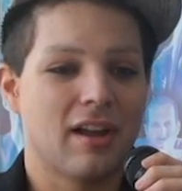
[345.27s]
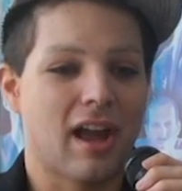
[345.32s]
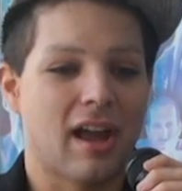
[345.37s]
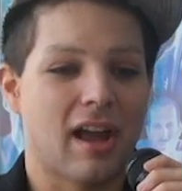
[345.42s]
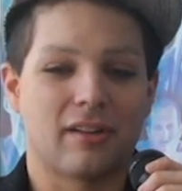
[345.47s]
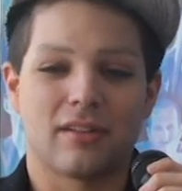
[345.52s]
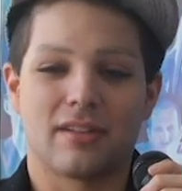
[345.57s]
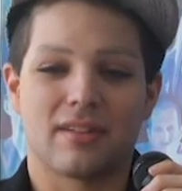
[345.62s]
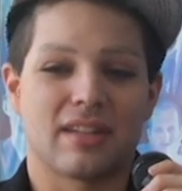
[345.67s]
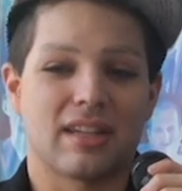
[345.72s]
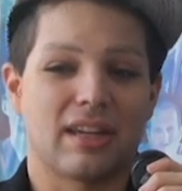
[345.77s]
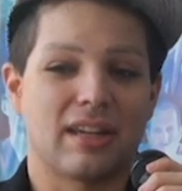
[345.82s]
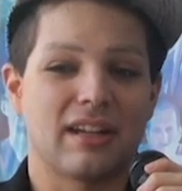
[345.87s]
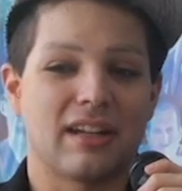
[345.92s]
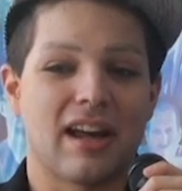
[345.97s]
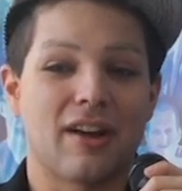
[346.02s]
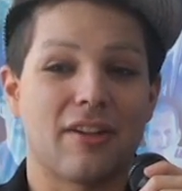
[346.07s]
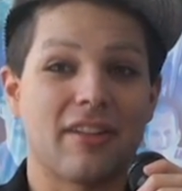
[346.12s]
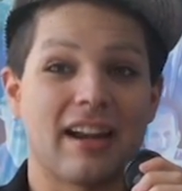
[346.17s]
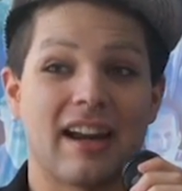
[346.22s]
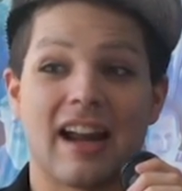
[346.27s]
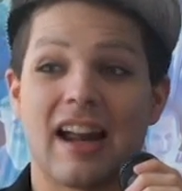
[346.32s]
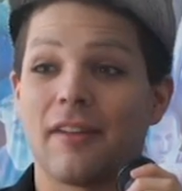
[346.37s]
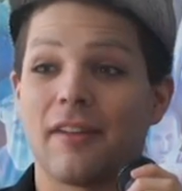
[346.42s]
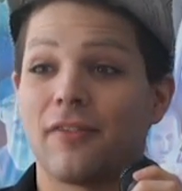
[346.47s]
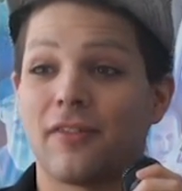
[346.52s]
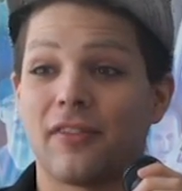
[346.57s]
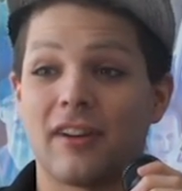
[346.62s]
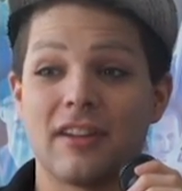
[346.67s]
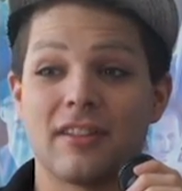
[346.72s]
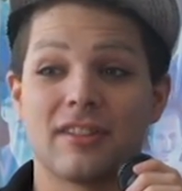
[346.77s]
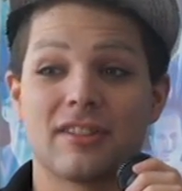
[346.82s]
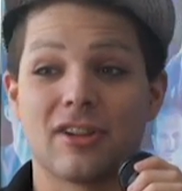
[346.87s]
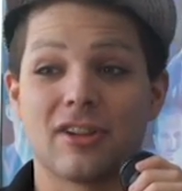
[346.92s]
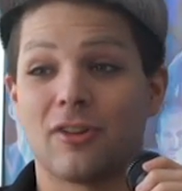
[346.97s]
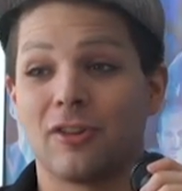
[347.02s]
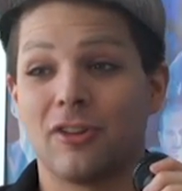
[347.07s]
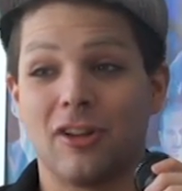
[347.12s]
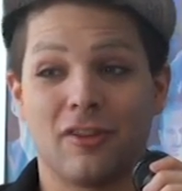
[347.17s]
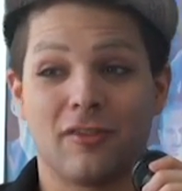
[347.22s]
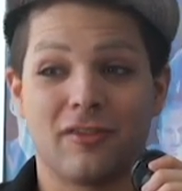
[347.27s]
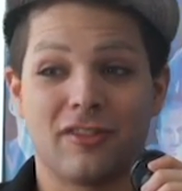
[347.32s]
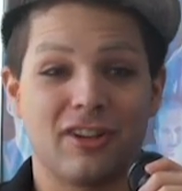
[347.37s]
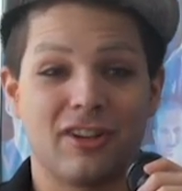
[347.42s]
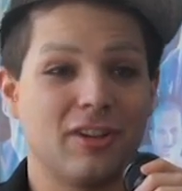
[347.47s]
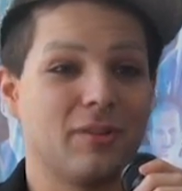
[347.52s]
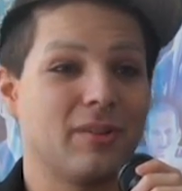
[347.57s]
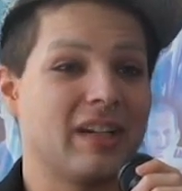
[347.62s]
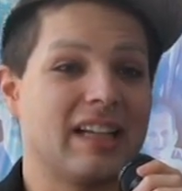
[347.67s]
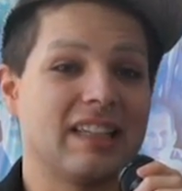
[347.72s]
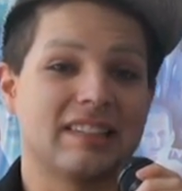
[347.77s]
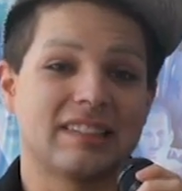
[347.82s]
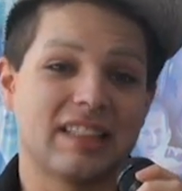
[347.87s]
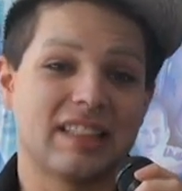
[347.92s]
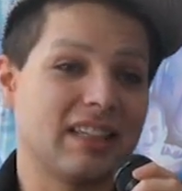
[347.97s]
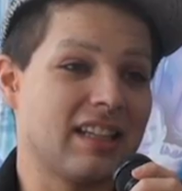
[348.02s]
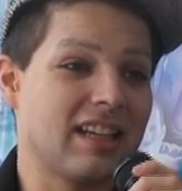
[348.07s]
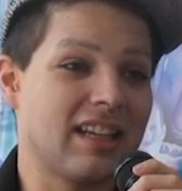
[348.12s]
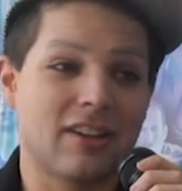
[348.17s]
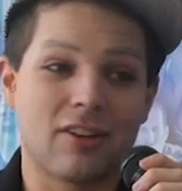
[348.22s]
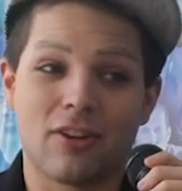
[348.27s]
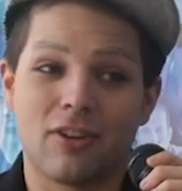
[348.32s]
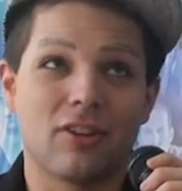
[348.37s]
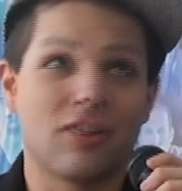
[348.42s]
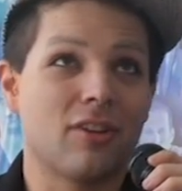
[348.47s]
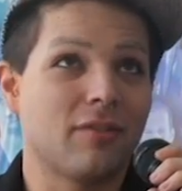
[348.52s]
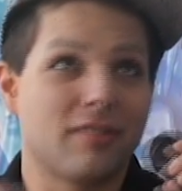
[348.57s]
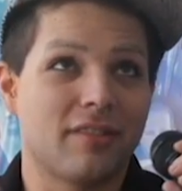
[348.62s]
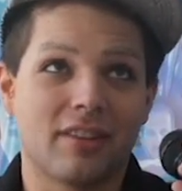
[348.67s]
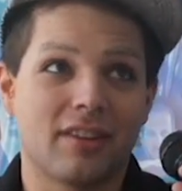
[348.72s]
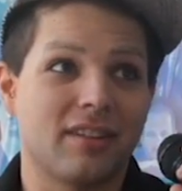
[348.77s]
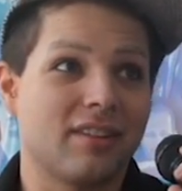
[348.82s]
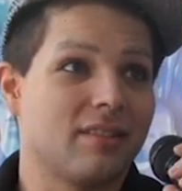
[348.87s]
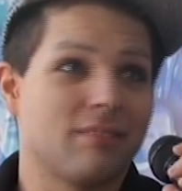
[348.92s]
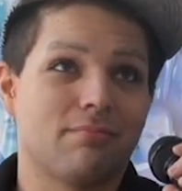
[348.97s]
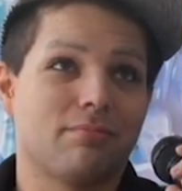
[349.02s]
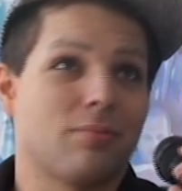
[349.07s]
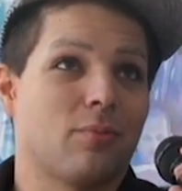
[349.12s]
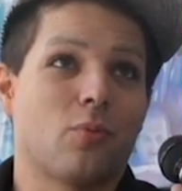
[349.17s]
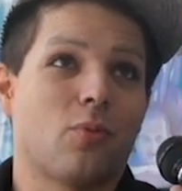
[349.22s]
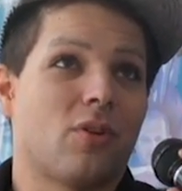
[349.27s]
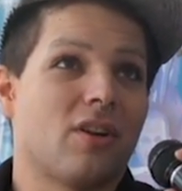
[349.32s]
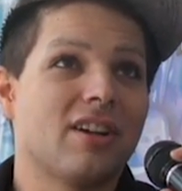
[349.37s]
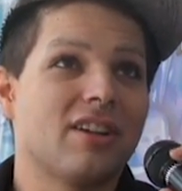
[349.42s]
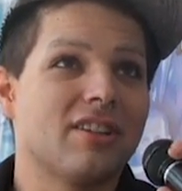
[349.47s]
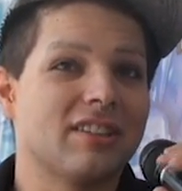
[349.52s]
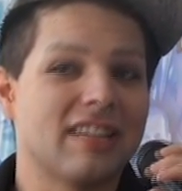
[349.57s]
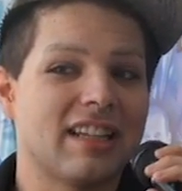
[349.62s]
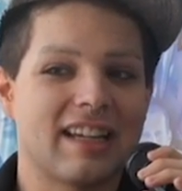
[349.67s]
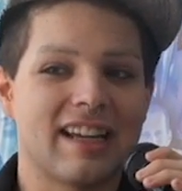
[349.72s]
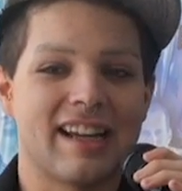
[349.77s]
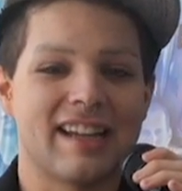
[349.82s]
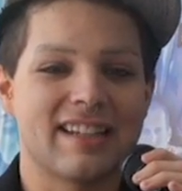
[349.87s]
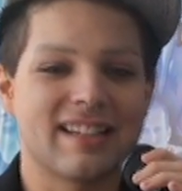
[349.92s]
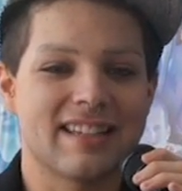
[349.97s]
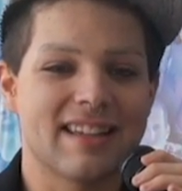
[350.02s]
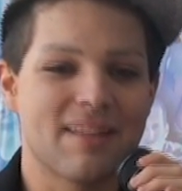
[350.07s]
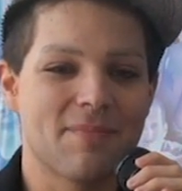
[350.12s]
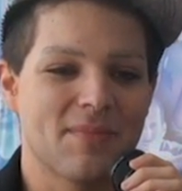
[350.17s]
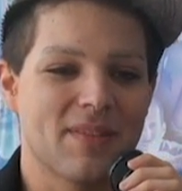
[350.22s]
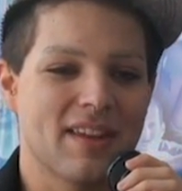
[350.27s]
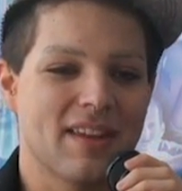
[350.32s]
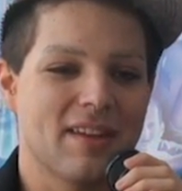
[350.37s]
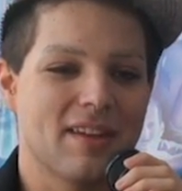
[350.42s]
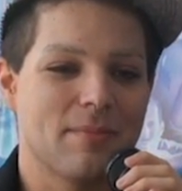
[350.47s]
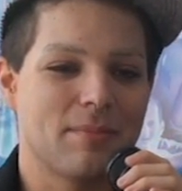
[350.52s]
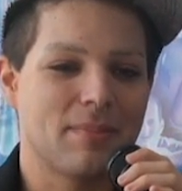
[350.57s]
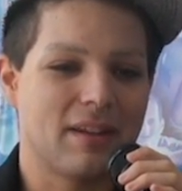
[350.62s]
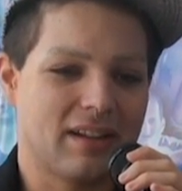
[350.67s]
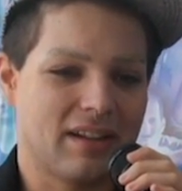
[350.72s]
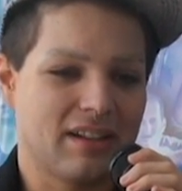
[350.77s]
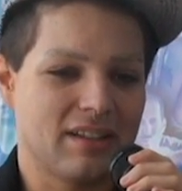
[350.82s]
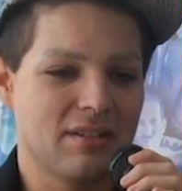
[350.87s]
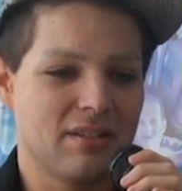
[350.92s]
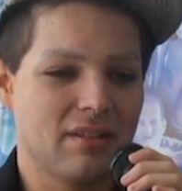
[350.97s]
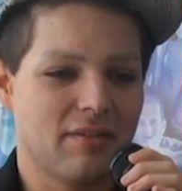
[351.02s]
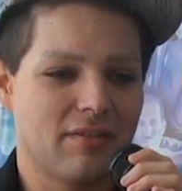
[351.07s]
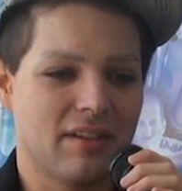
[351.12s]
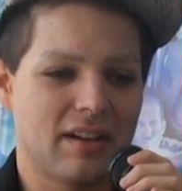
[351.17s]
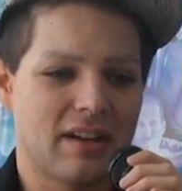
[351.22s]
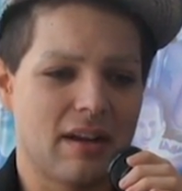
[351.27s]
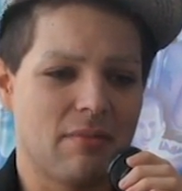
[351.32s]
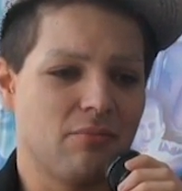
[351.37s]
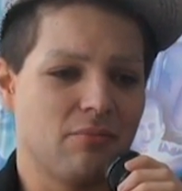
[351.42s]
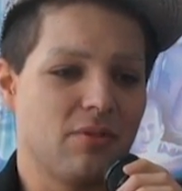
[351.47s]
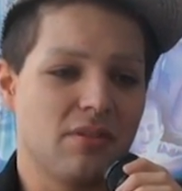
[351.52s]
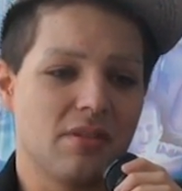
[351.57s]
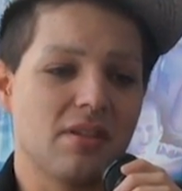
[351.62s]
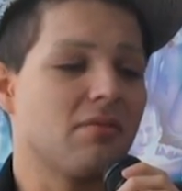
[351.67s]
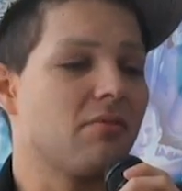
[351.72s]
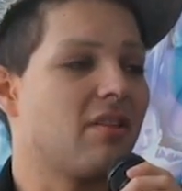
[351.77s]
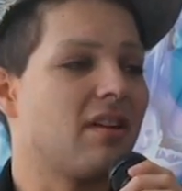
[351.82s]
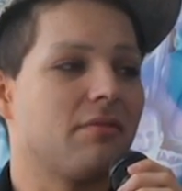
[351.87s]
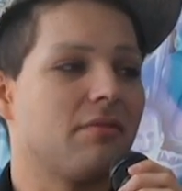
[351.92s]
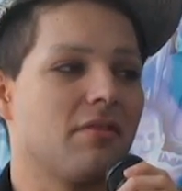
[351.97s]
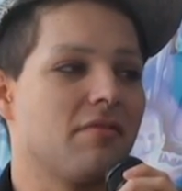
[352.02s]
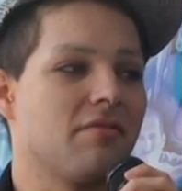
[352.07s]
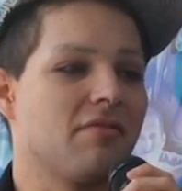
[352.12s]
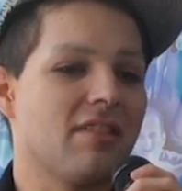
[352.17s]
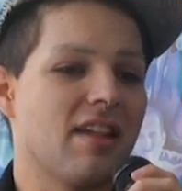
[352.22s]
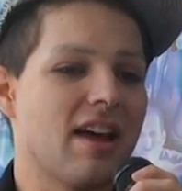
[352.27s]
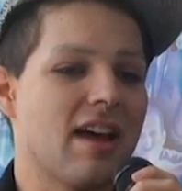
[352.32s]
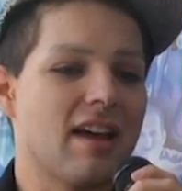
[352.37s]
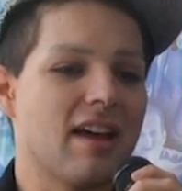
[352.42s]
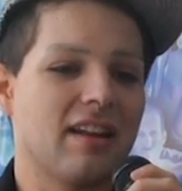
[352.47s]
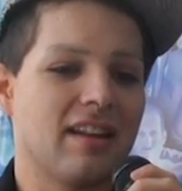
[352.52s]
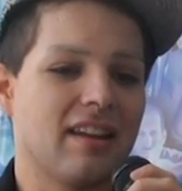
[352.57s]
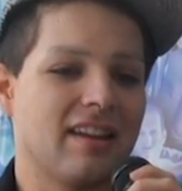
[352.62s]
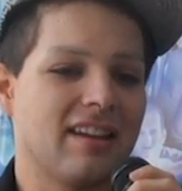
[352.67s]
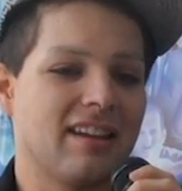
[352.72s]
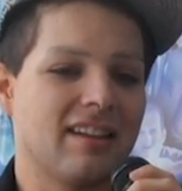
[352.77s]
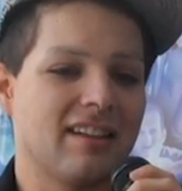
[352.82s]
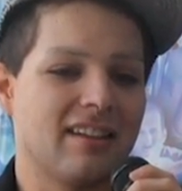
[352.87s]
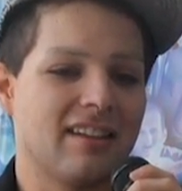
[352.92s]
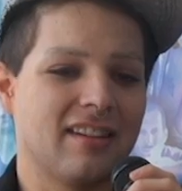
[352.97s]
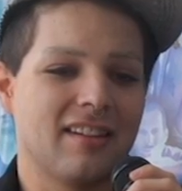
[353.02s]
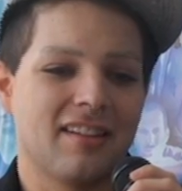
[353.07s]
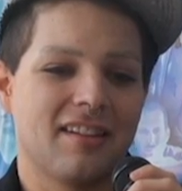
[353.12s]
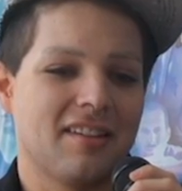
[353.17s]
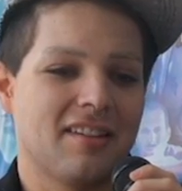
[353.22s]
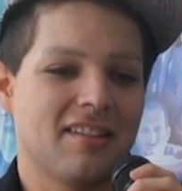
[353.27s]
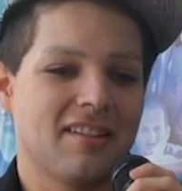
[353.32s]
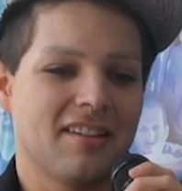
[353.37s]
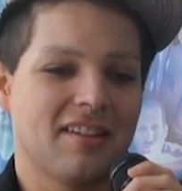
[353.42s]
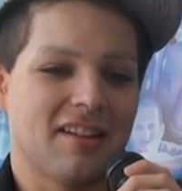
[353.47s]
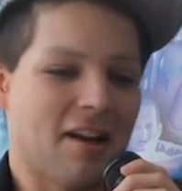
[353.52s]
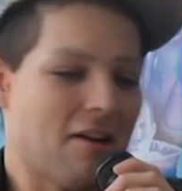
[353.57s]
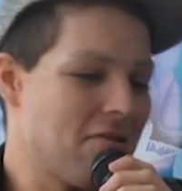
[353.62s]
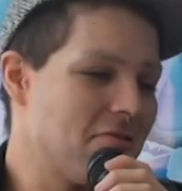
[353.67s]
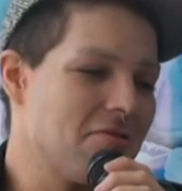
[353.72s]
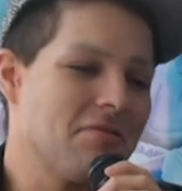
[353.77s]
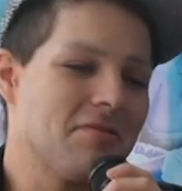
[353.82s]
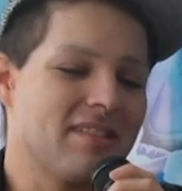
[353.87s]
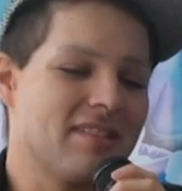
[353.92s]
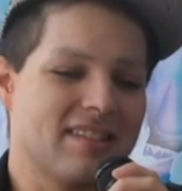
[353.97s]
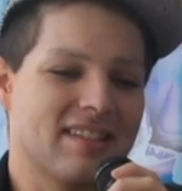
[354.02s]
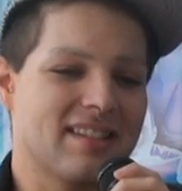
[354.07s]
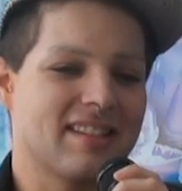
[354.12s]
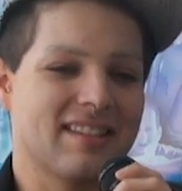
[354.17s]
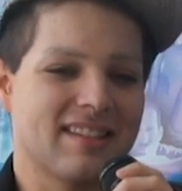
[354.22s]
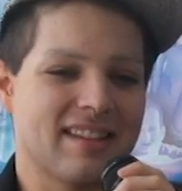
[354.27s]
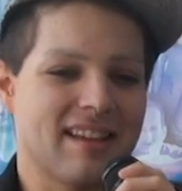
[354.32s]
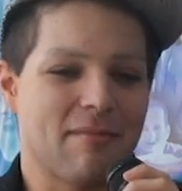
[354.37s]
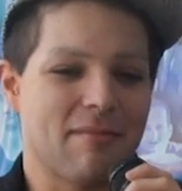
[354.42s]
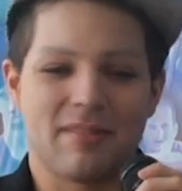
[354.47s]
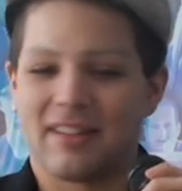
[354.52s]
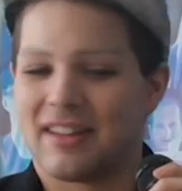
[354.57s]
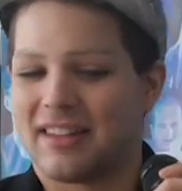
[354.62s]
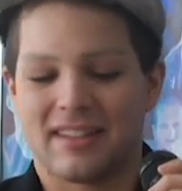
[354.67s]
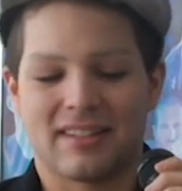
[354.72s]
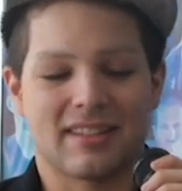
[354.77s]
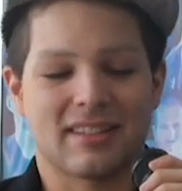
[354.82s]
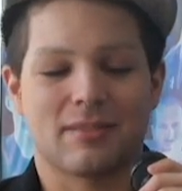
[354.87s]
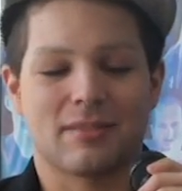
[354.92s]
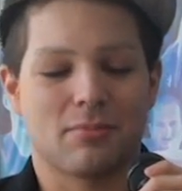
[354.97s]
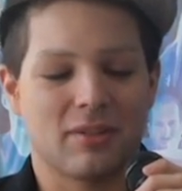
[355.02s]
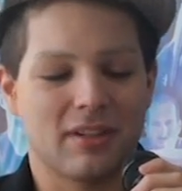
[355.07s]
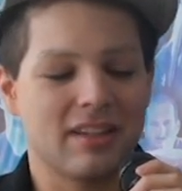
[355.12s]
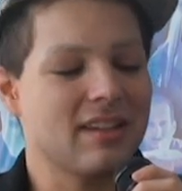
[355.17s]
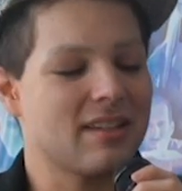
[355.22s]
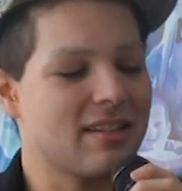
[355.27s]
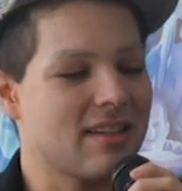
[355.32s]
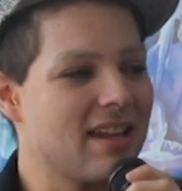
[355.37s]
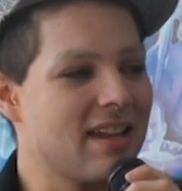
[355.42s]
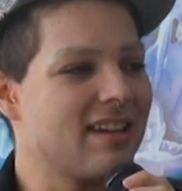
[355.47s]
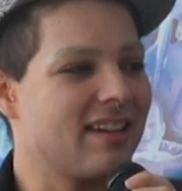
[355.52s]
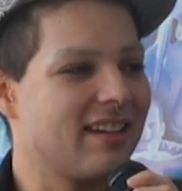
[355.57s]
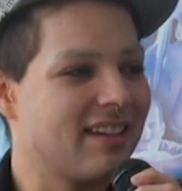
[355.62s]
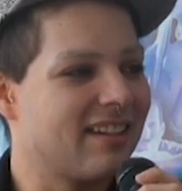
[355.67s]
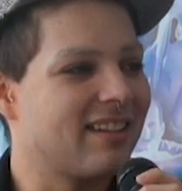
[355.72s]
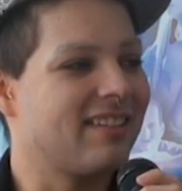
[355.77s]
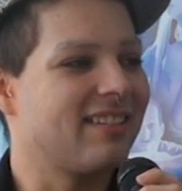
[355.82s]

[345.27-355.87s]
I could say now that I have friends all over US and like all over the world, I guess. Because of it, I'm really grateful for that, and I don't know. It's really exciting.